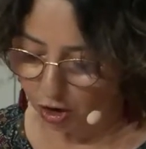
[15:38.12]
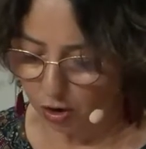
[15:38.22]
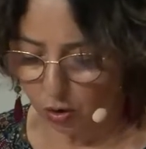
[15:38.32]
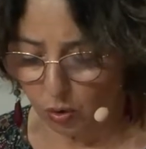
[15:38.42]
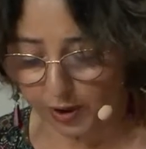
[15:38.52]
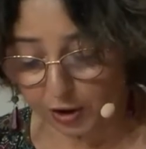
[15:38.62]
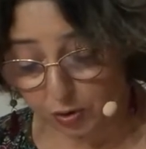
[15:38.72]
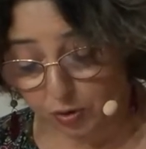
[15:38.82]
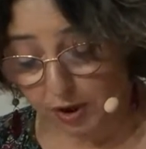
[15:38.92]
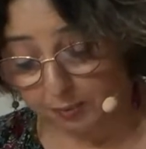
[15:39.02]
who were
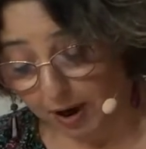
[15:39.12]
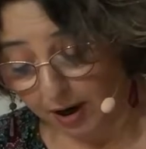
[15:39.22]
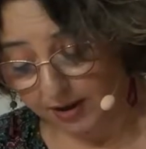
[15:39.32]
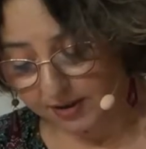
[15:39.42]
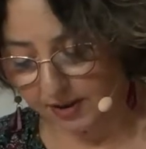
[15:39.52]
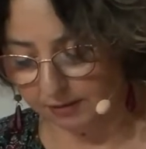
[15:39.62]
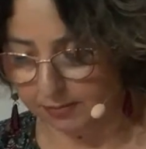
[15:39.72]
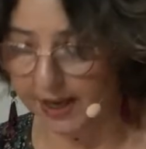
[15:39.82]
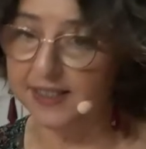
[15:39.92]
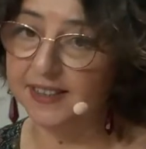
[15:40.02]
usually parked in
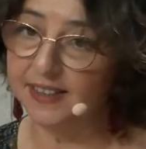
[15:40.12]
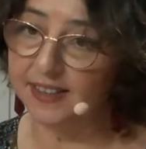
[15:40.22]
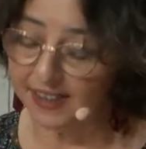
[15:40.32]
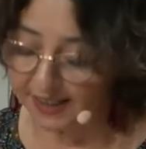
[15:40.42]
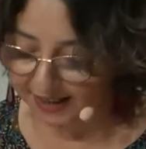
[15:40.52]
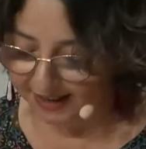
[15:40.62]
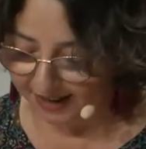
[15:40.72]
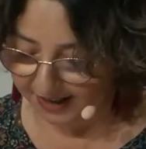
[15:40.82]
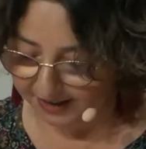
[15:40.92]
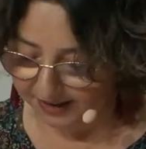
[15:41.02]
bed,
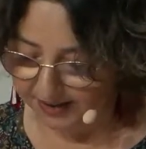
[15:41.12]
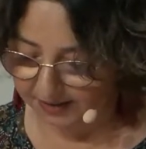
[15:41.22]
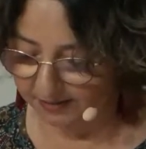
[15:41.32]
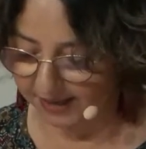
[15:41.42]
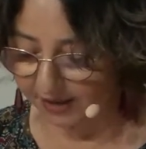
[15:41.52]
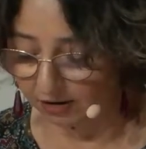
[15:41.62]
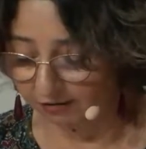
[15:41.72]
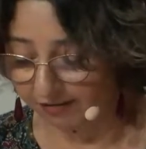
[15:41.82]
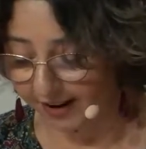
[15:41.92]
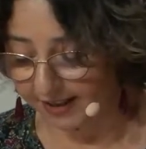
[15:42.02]
kindergartens, and
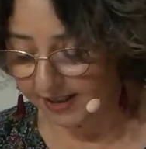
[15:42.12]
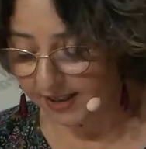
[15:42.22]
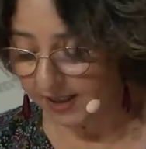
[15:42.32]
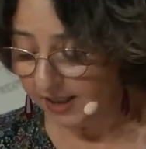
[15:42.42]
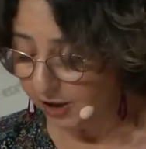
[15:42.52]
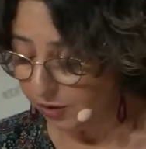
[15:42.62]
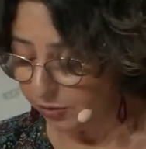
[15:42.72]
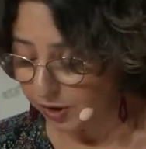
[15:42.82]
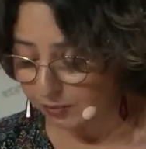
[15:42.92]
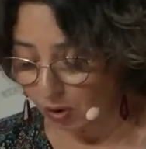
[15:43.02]
confined to
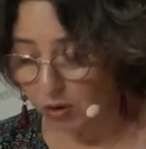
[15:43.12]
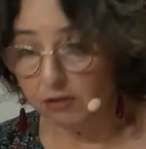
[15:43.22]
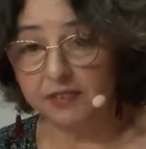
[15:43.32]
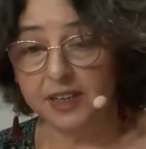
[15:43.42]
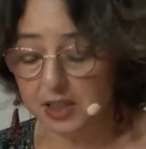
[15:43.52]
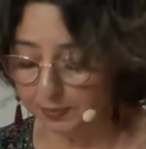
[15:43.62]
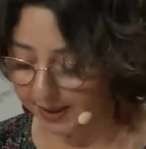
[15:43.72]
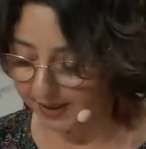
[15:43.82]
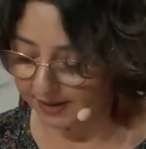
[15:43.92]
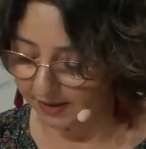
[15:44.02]
the smoke-filled
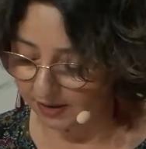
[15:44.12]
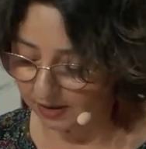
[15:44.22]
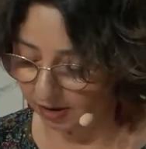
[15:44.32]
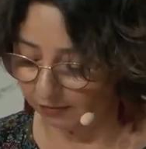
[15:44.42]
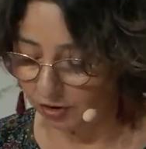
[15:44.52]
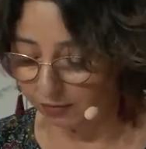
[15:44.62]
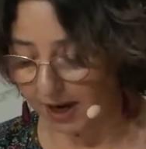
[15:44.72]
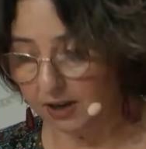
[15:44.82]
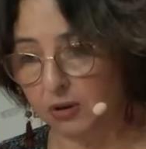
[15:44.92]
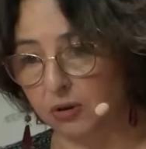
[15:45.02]
spaces of
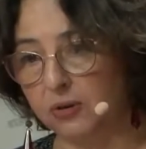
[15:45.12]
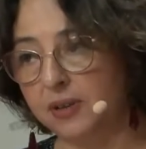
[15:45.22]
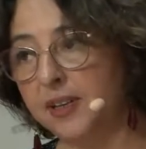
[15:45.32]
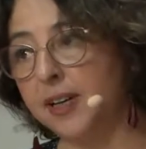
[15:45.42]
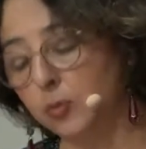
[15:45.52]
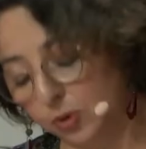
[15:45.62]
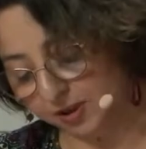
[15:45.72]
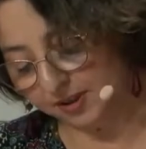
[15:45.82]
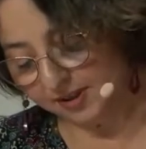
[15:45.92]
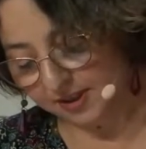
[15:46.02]
tobacco and
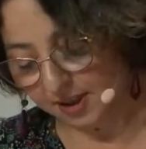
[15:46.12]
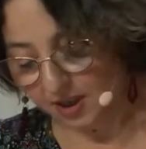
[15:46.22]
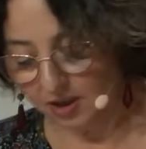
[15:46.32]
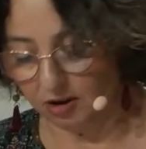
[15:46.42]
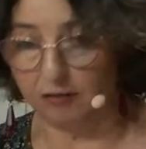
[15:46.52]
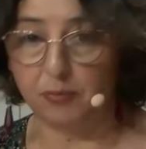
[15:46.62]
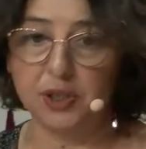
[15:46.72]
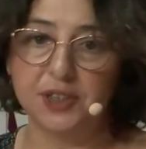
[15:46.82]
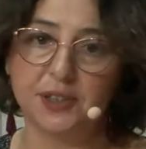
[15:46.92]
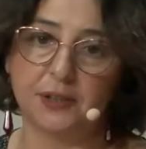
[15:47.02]
words, of
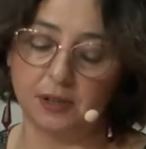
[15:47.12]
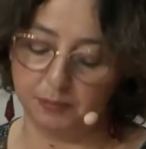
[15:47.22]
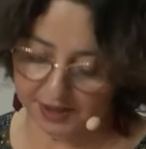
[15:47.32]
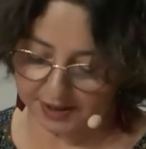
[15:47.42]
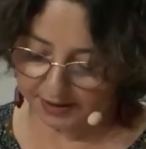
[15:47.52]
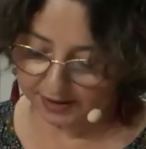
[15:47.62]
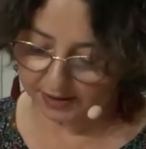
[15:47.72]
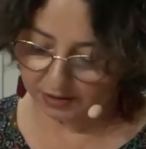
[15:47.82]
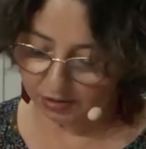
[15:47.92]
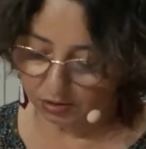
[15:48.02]
political
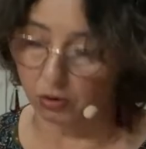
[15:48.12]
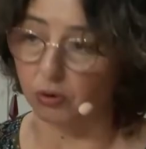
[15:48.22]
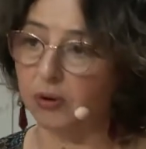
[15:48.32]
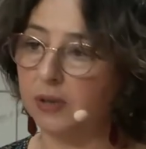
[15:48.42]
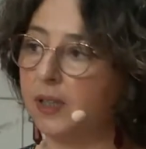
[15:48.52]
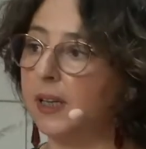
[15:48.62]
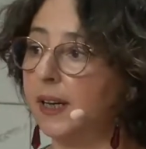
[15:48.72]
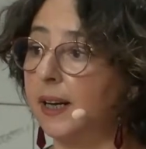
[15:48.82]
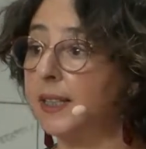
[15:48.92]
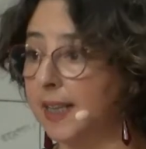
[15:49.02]
meetings or
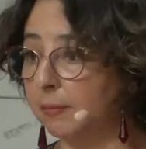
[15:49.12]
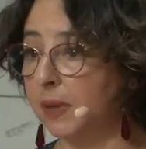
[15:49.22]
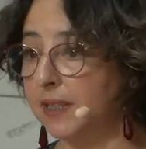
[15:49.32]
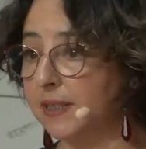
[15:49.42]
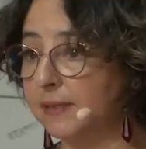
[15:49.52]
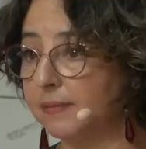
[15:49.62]
assemblies.